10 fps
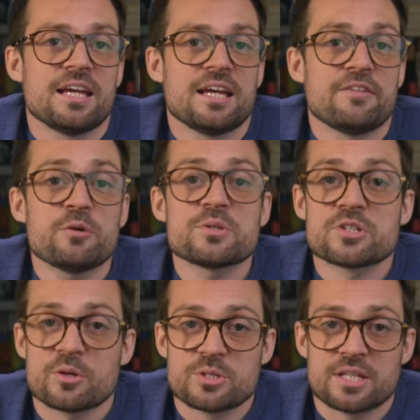If you
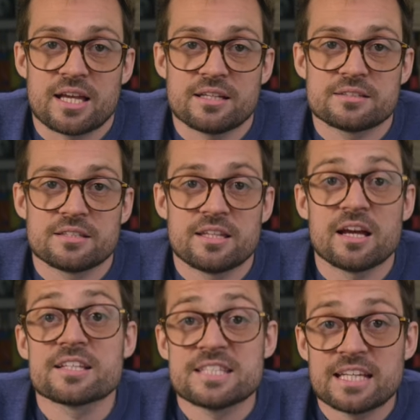associate the
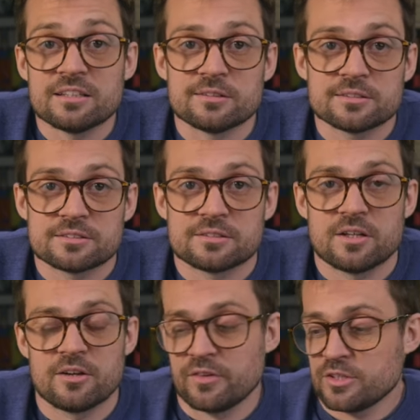ideals
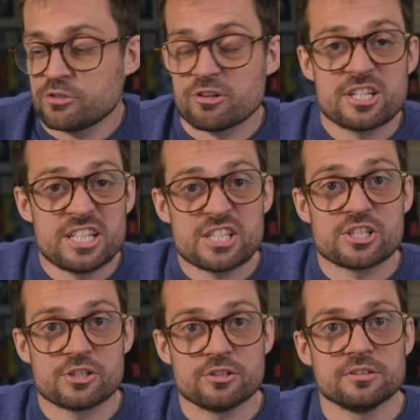of a
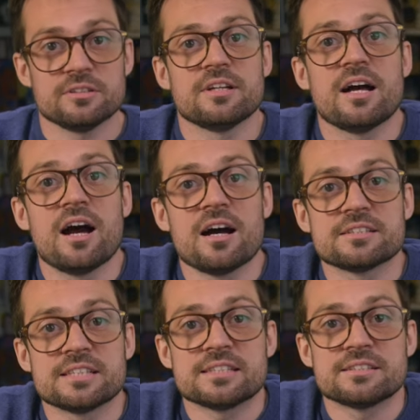traditional
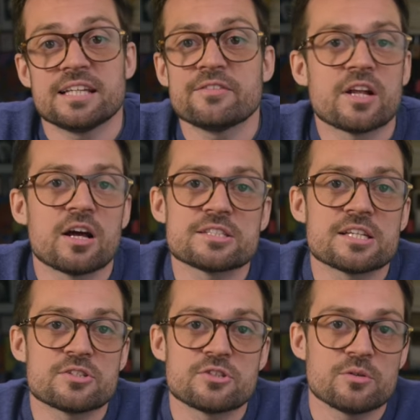artist, even
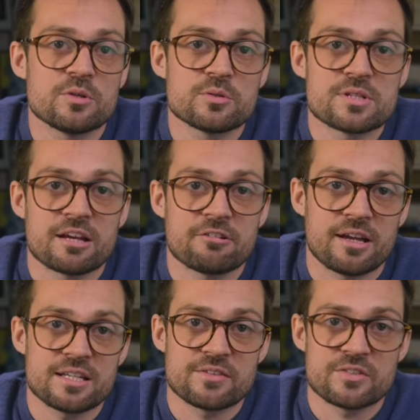artists who use their
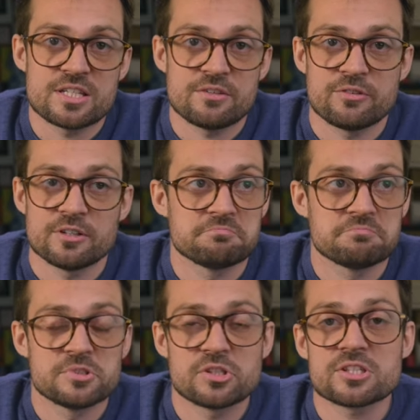creativity for
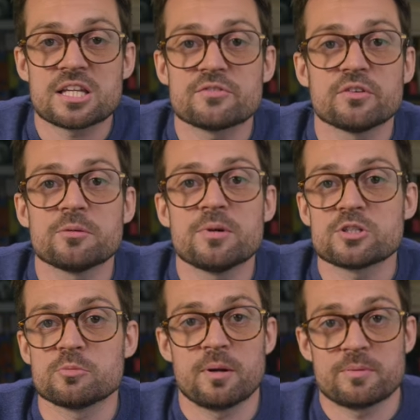successful
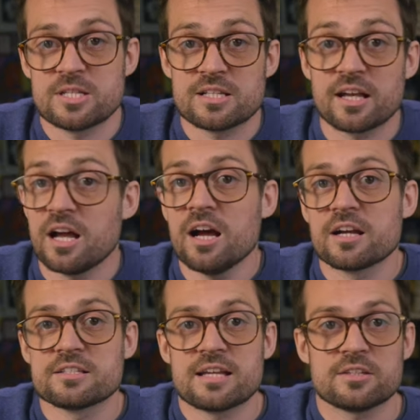commercial purposes, like
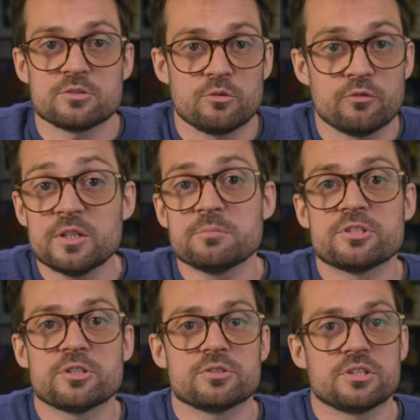architects or film
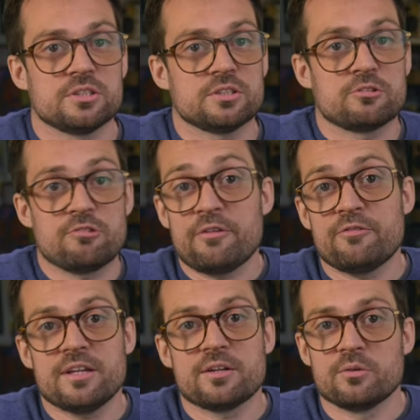producers,
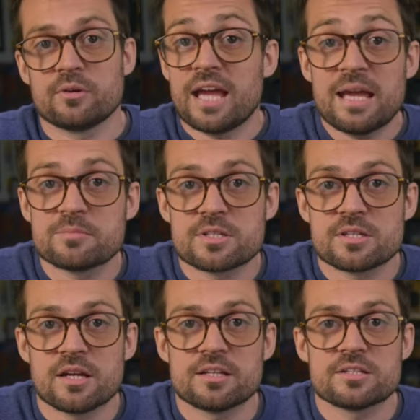graphic or game
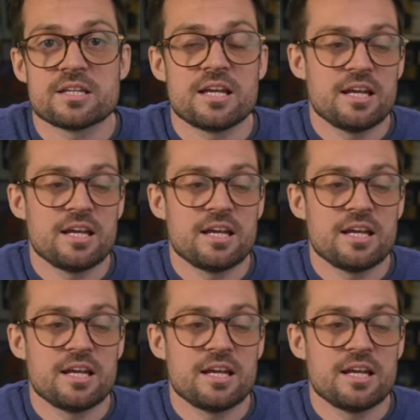designers,